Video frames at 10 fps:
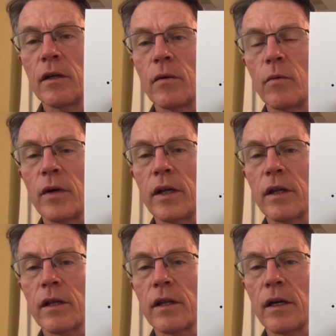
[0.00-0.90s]

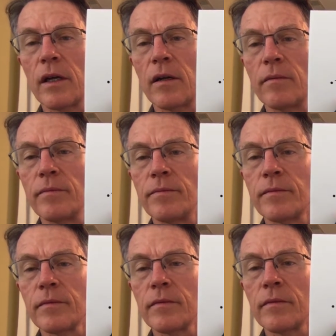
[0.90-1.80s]
With um,
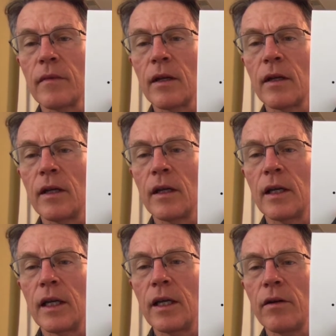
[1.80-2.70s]

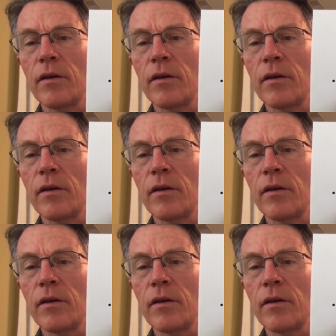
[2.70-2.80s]
here